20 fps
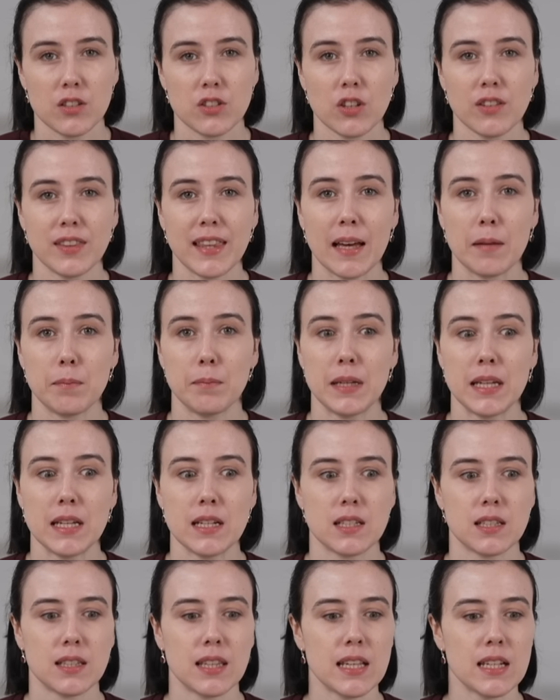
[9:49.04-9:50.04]
So that
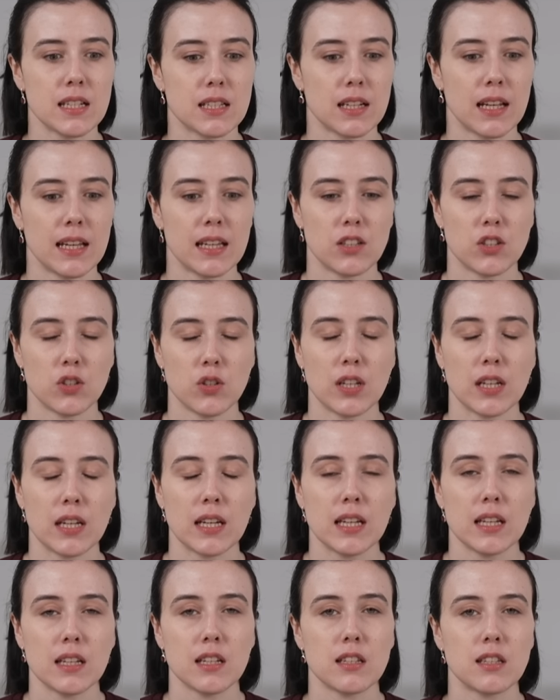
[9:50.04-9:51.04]
means things like doing
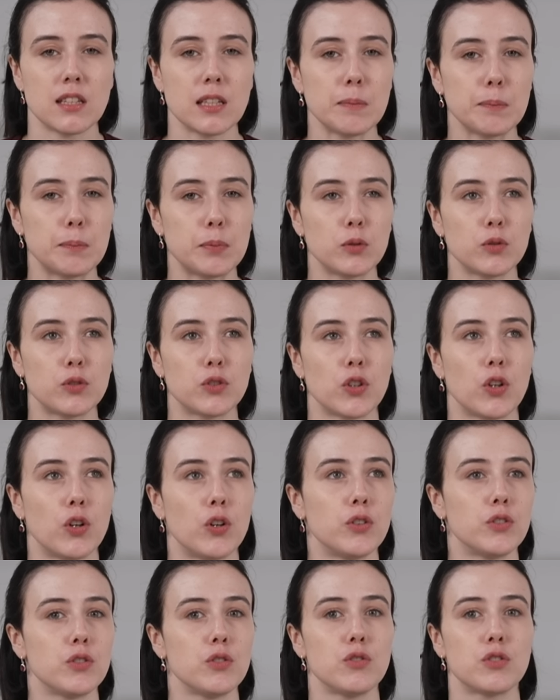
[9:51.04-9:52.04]
simple
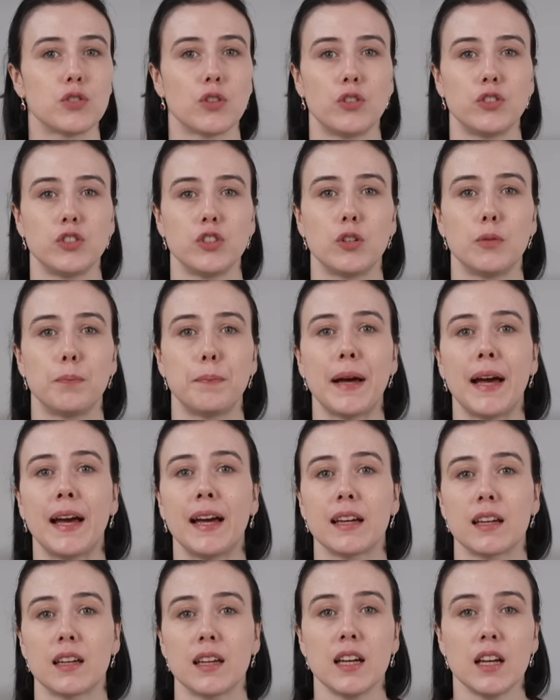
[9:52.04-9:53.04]
tendus on your
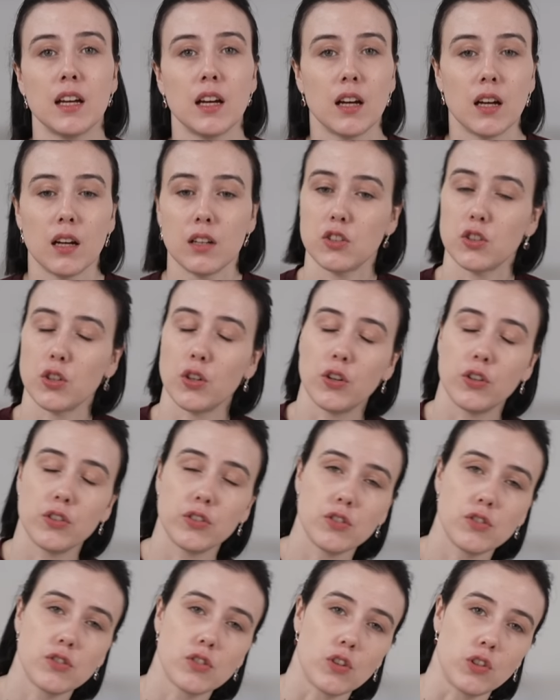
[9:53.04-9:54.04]
back,
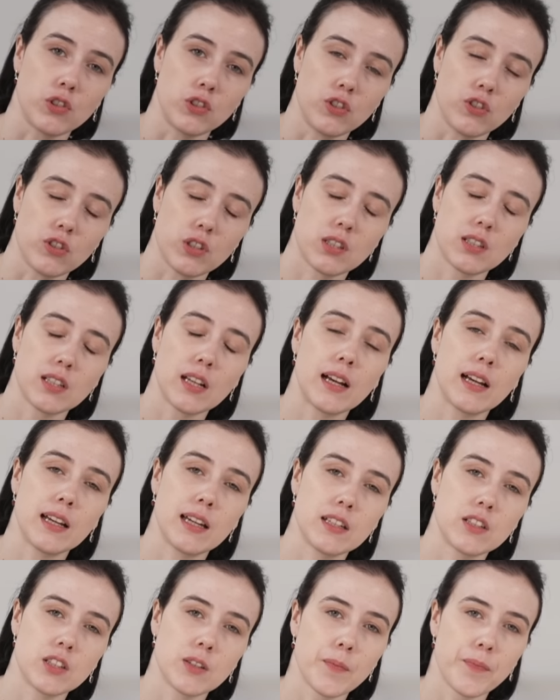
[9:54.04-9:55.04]
tendus on your
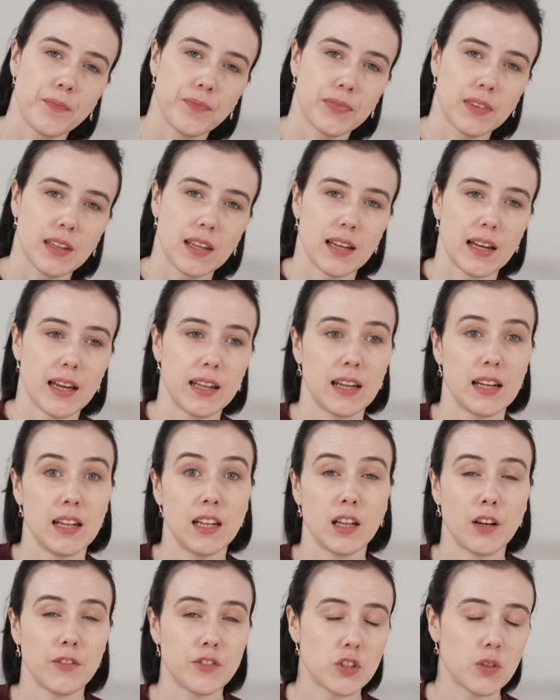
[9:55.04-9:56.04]
side. And I
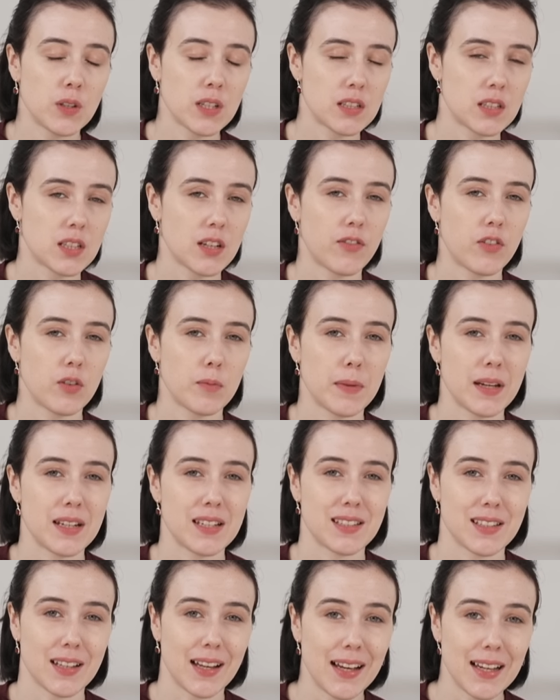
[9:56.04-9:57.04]
love doing stuff on my
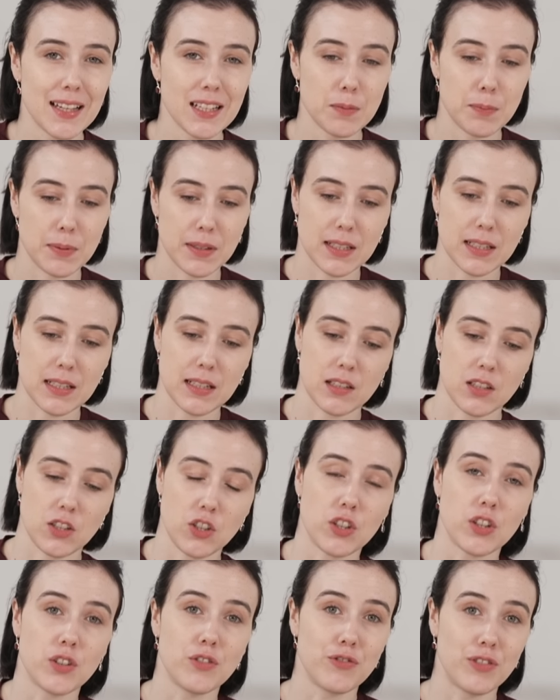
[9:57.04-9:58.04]
side because
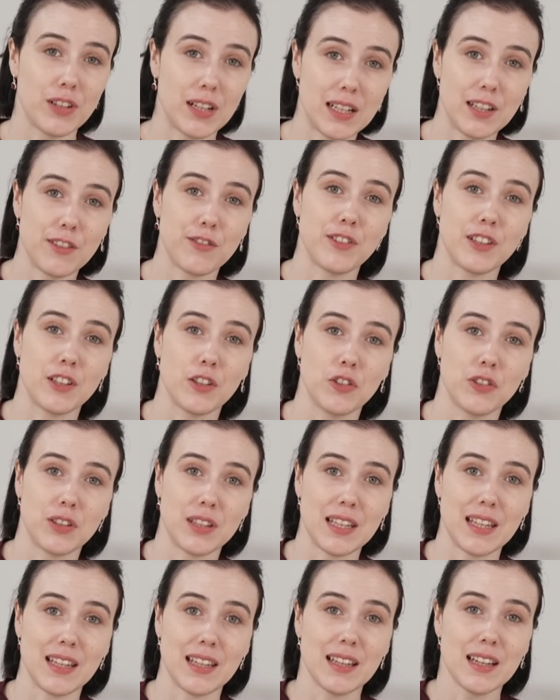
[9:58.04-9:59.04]
you can really feel
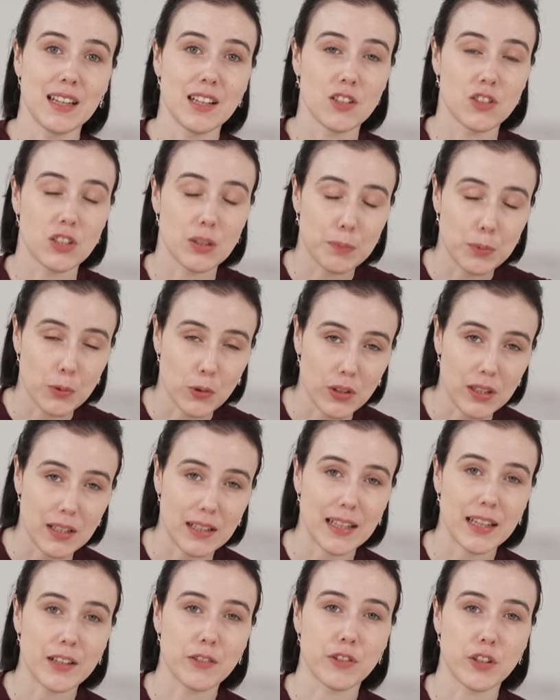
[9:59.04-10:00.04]
the supporting
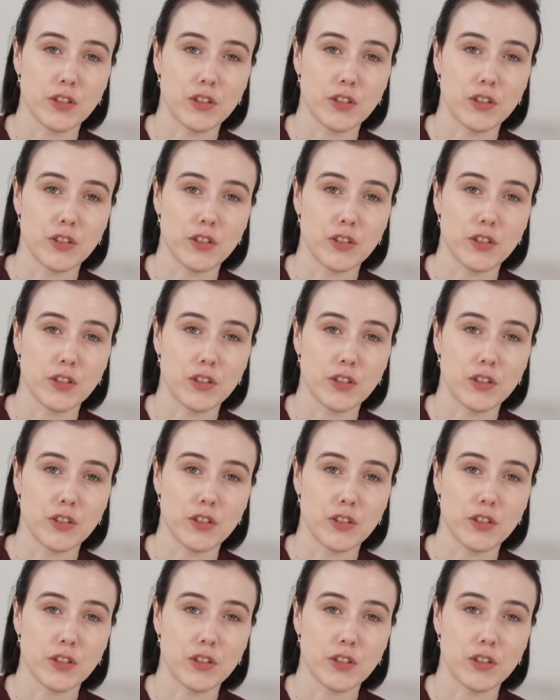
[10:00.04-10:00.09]
leg